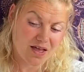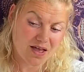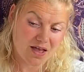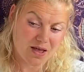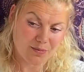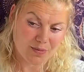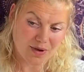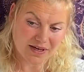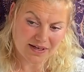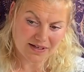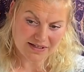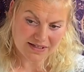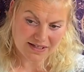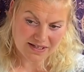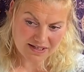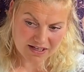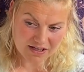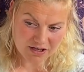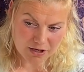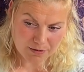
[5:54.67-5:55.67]
And by
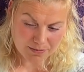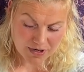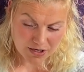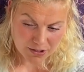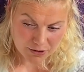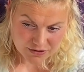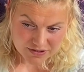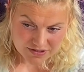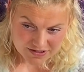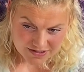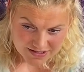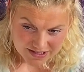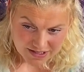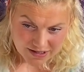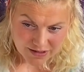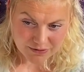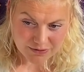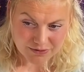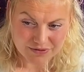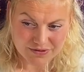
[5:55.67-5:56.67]
cleaning up
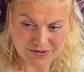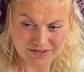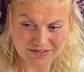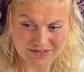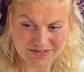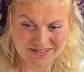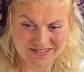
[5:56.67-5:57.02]
ourselves,